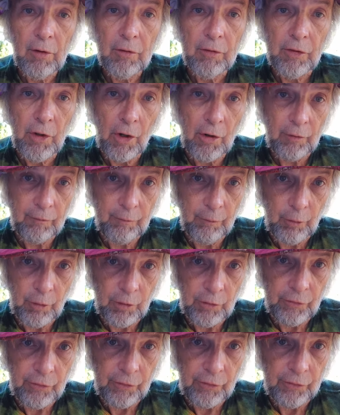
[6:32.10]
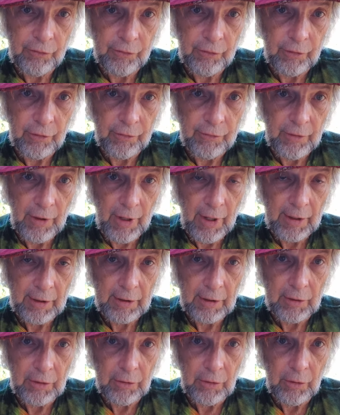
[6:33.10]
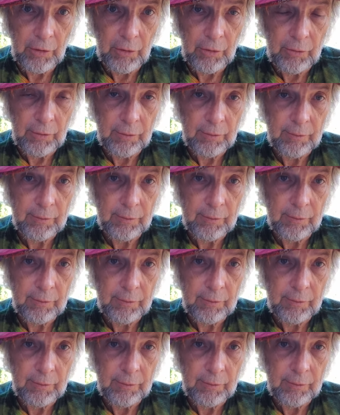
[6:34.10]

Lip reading: Dark forces attacking you,